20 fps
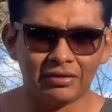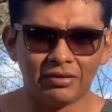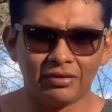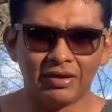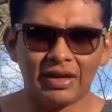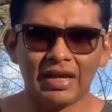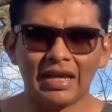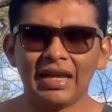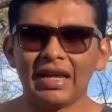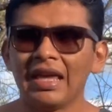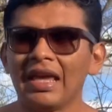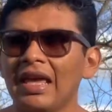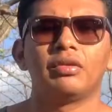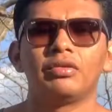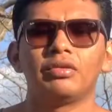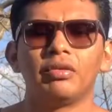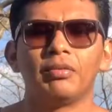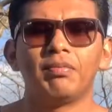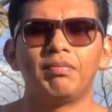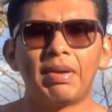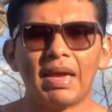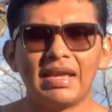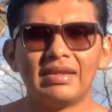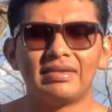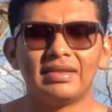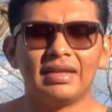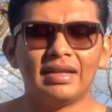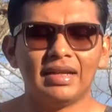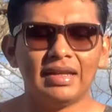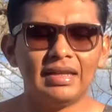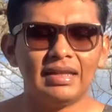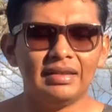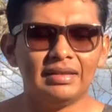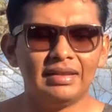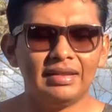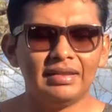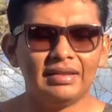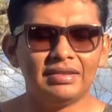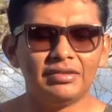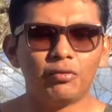Okay, so basically
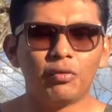this is